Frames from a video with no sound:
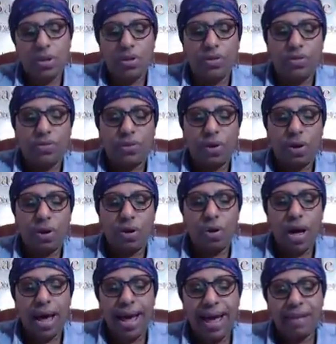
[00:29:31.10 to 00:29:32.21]

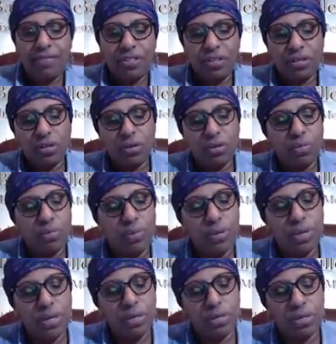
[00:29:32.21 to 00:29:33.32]
So I have to
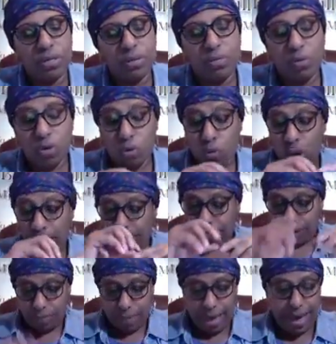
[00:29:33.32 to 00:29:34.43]
put some more wire
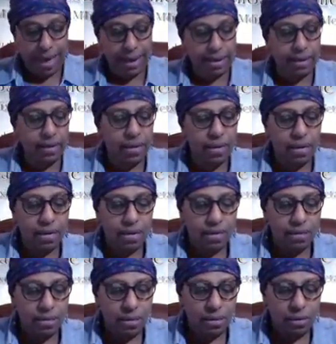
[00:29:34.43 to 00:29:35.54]
on the back
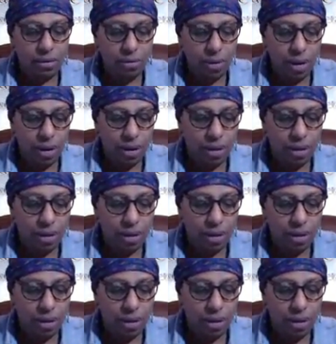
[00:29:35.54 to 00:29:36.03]
to